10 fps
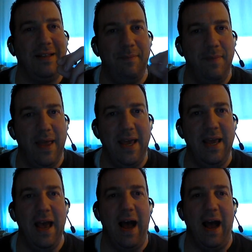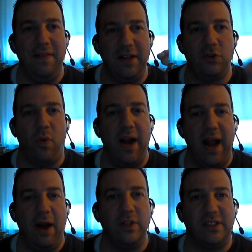to me, I think
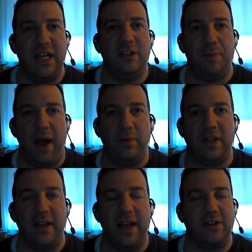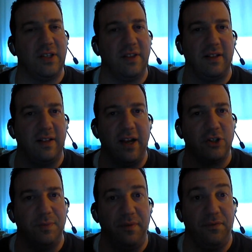Dwight Howard stays pat with the Lakers. I think the
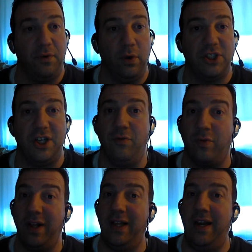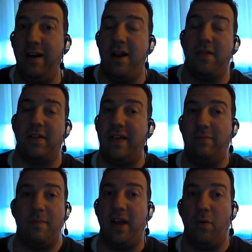Lakers would be foolish, and you really need another
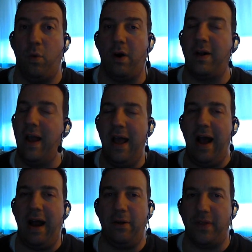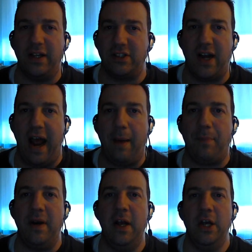team to make it work. I don't think it's going to
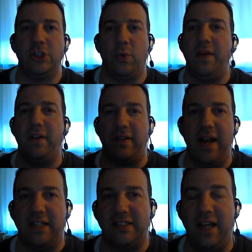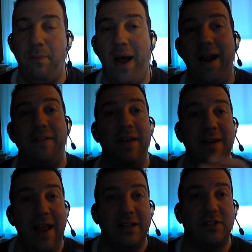happen. So I think the Nets stay pat. Now, the
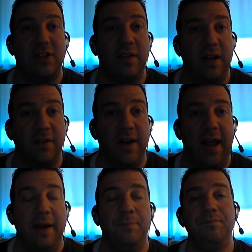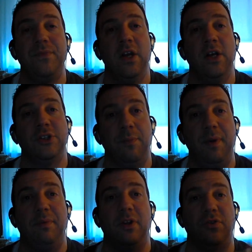Knicks, on the other hand, some
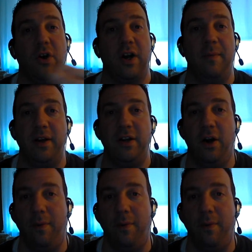people are talking about,